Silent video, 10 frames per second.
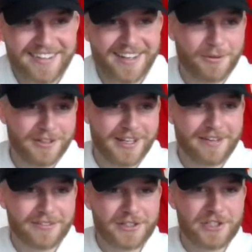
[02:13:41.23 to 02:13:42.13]
I want
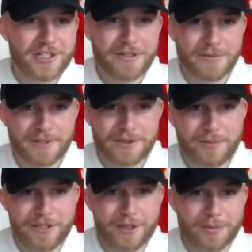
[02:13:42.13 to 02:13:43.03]
every Joey Wendell
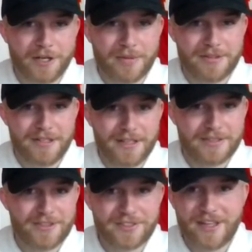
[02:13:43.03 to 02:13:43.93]
player prop
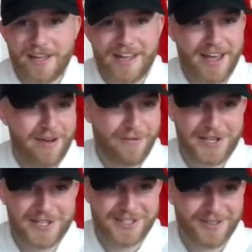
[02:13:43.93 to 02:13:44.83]
today.
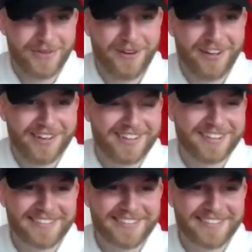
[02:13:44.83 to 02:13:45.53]
Every single one.